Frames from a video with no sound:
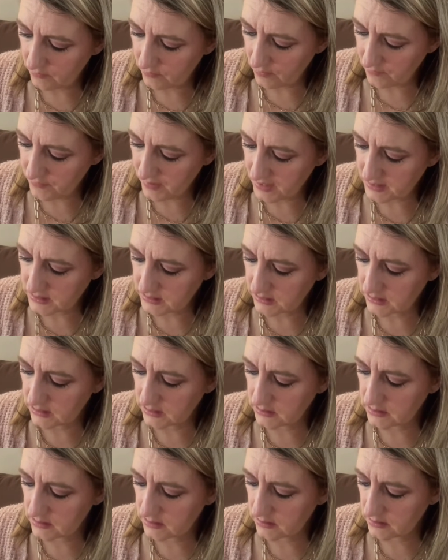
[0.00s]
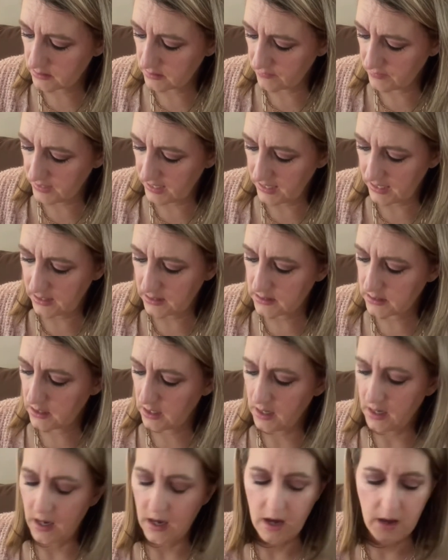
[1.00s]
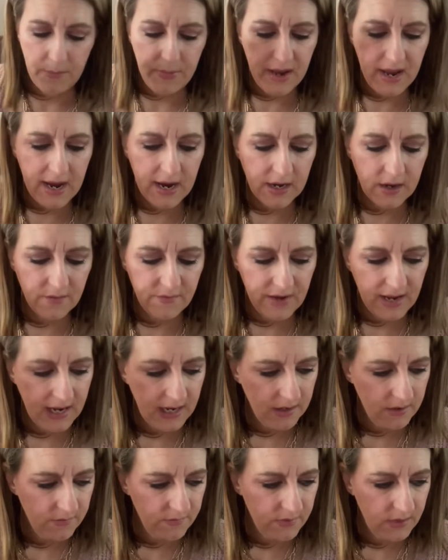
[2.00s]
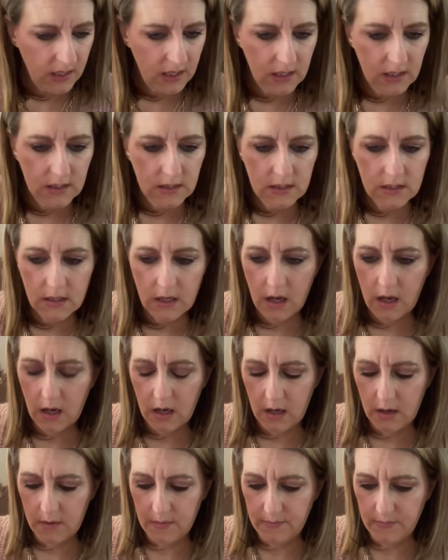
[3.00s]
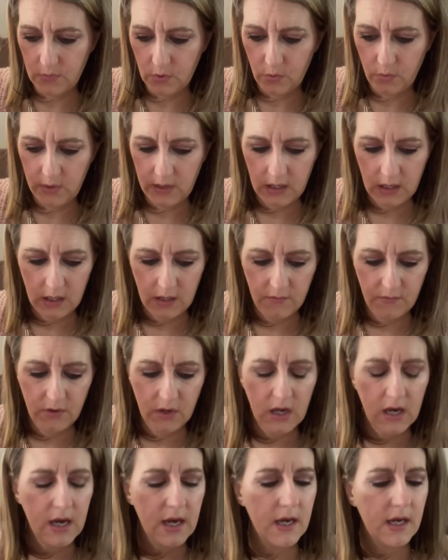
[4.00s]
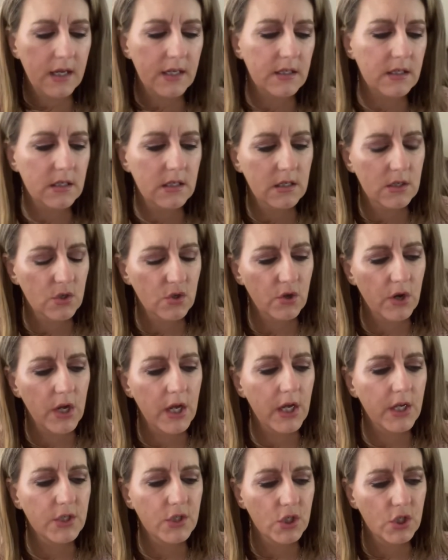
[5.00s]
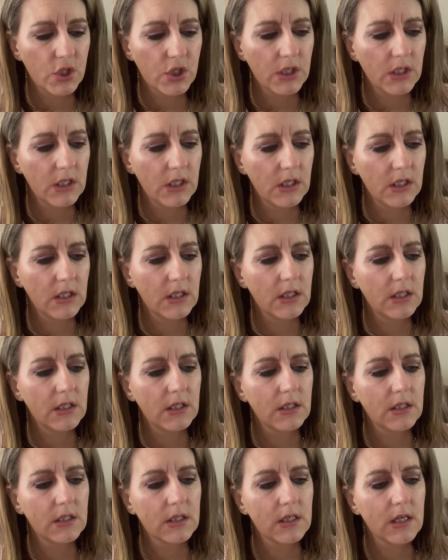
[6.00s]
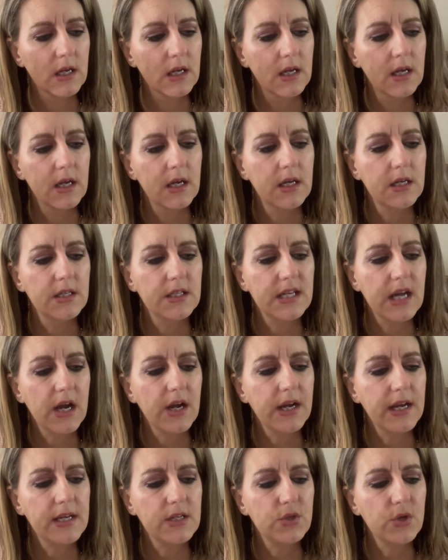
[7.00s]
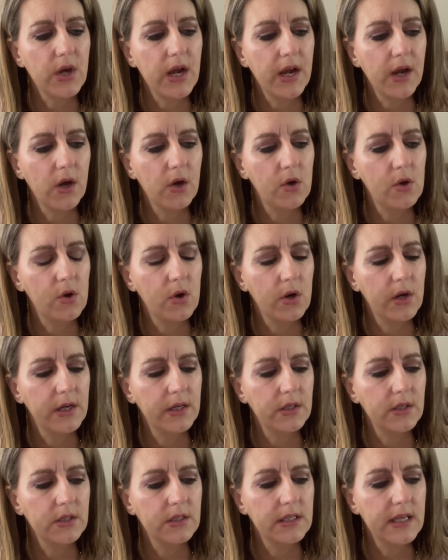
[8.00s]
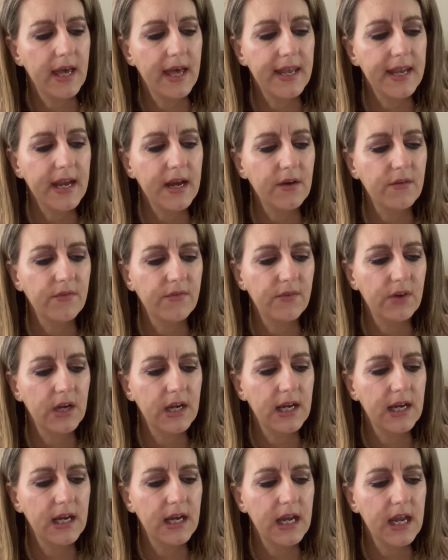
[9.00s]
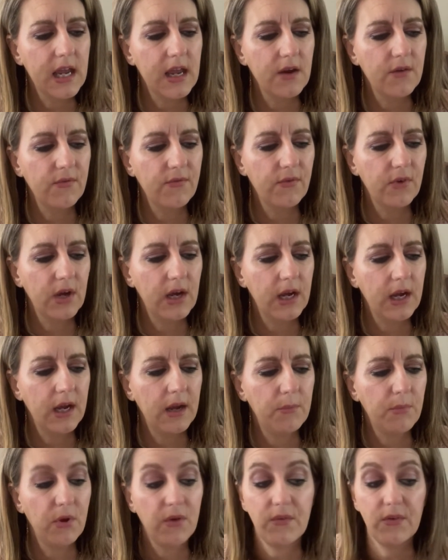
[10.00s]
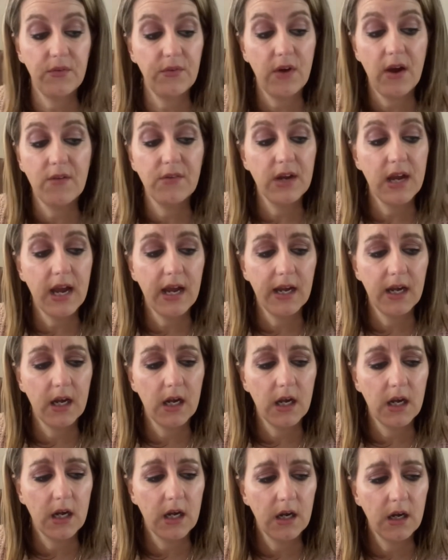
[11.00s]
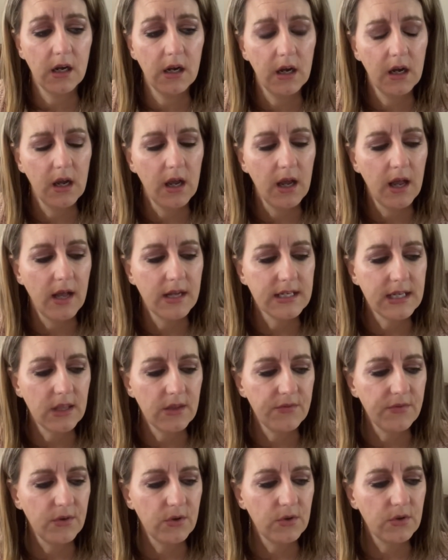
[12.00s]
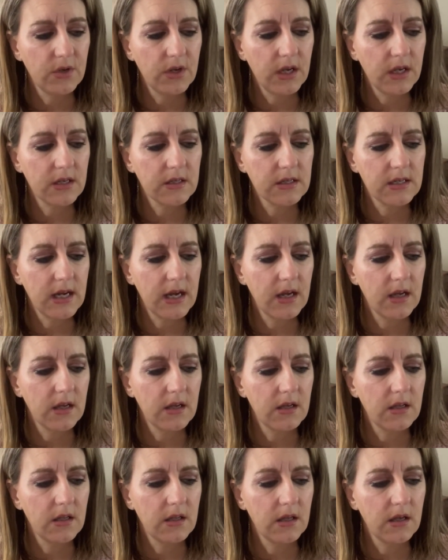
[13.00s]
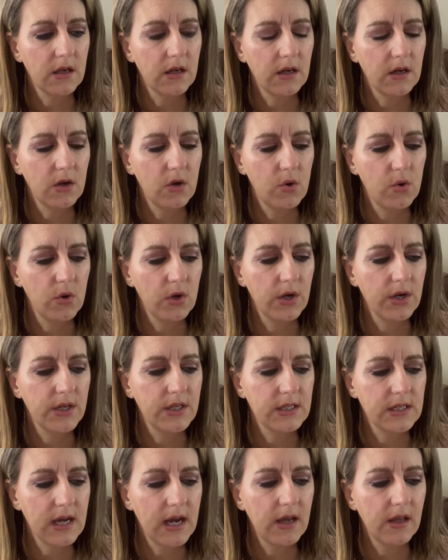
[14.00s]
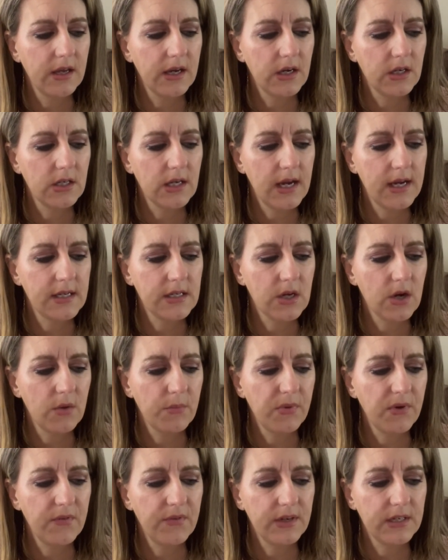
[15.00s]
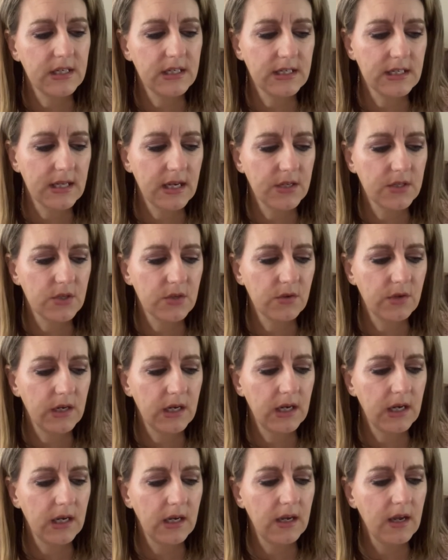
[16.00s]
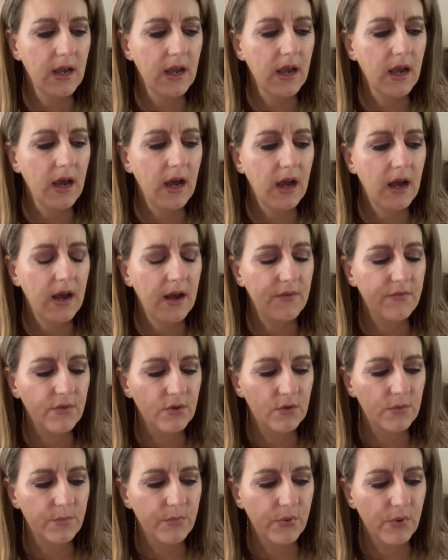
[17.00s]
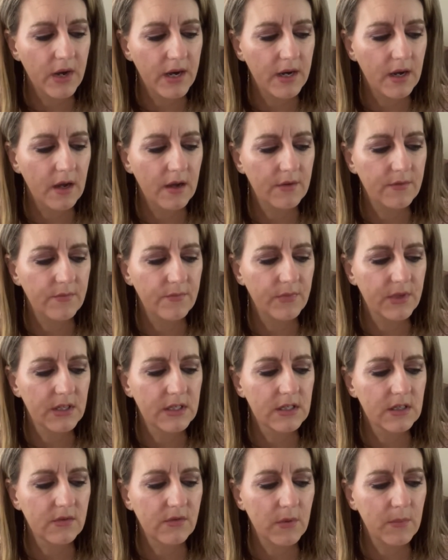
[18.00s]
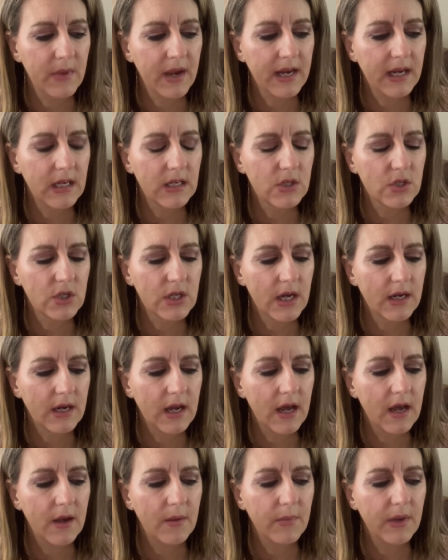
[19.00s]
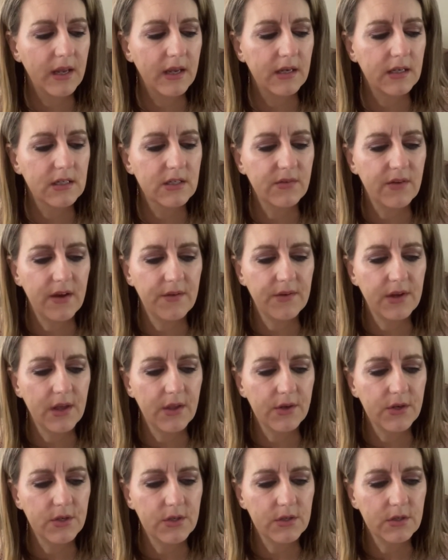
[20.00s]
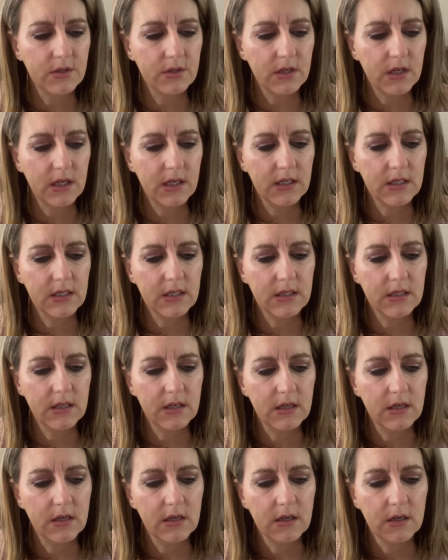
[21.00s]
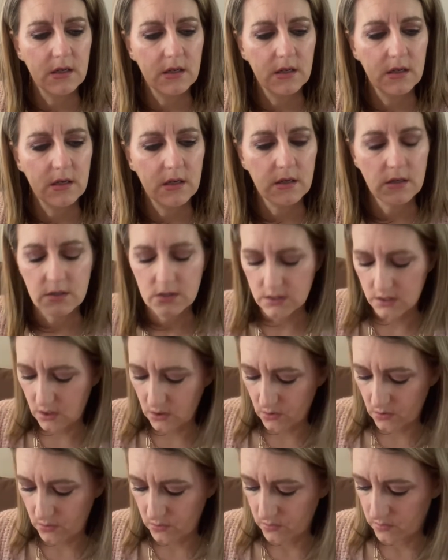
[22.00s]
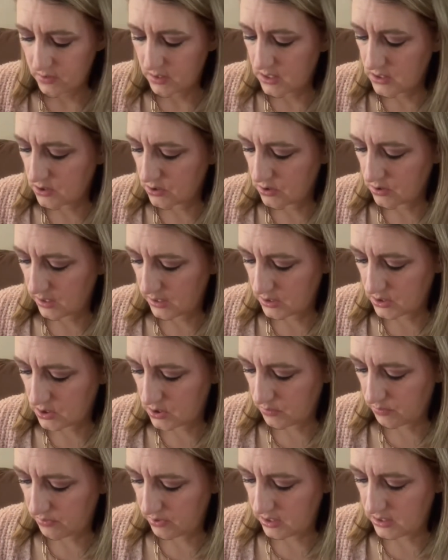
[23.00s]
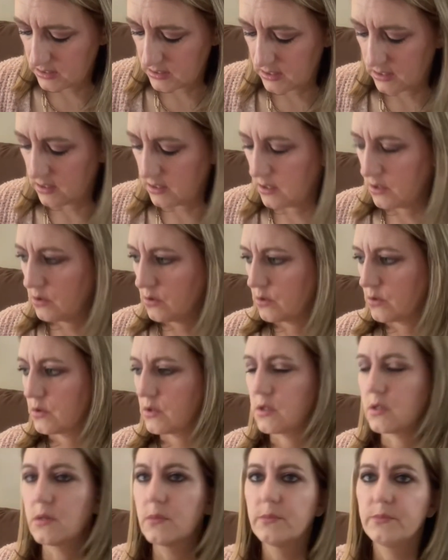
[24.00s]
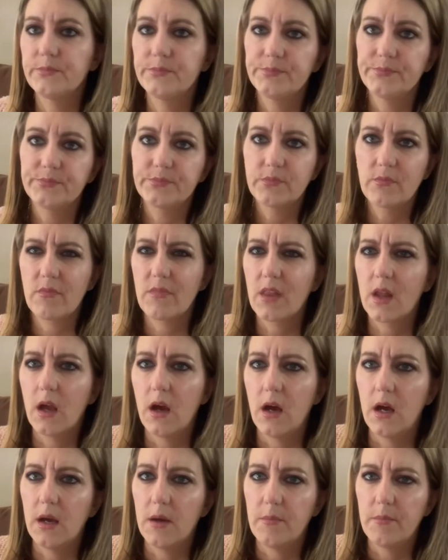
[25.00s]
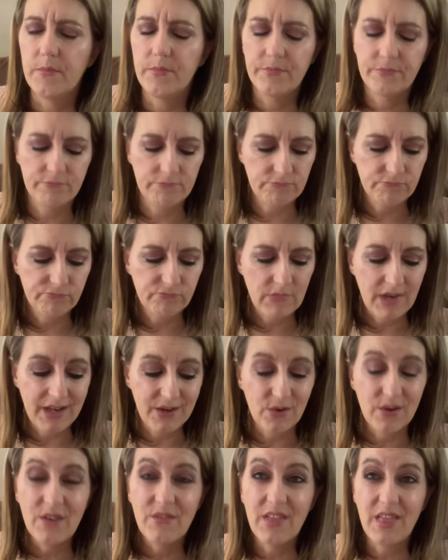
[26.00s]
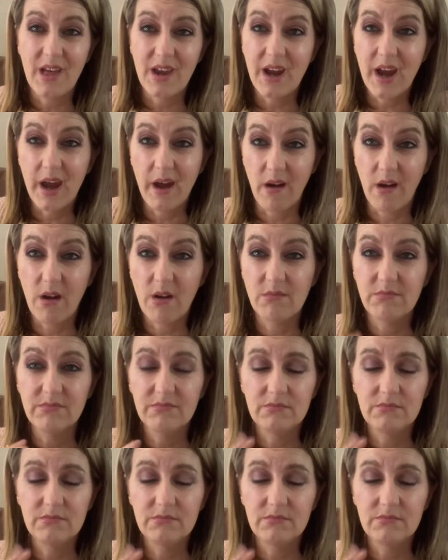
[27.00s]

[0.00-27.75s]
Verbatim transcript: four, five, six, seven, eight a pack of eight of these. Um, we've got scrunchies, stargazer hair coils, headache-free, kink-free, perfect for every hair, telephone style, cord style hair ties are perfect accessory. Uh, full price, uh, this is from mykitsch.com and it's $5. And it's, so these are like super easy to use. Um, I don't have a lot of hair.